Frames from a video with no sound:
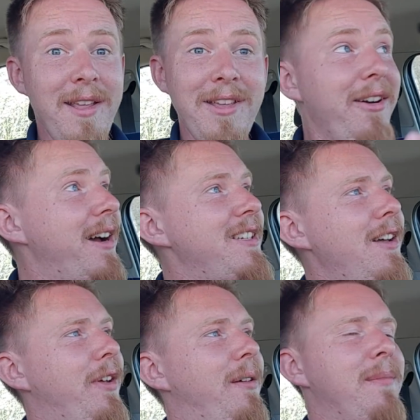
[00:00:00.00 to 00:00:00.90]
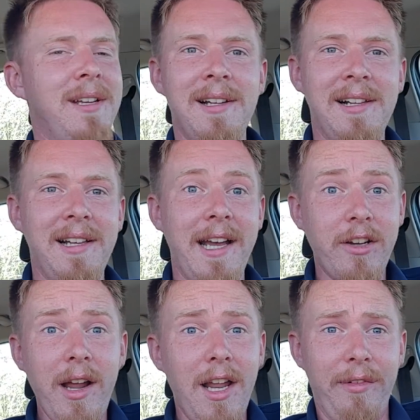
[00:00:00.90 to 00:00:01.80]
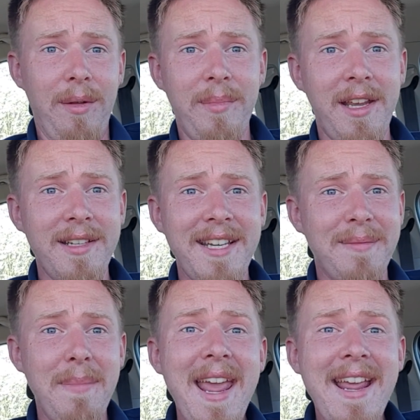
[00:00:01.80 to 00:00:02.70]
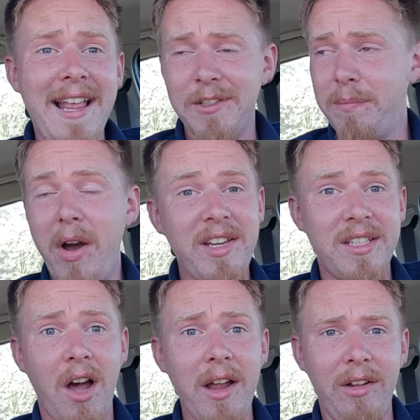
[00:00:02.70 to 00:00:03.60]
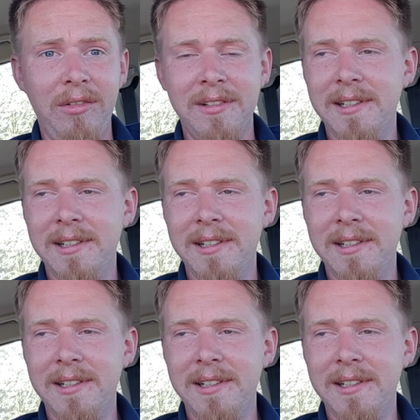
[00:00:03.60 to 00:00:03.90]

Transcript: You guys love it. And I love it, because it's me. That's my style.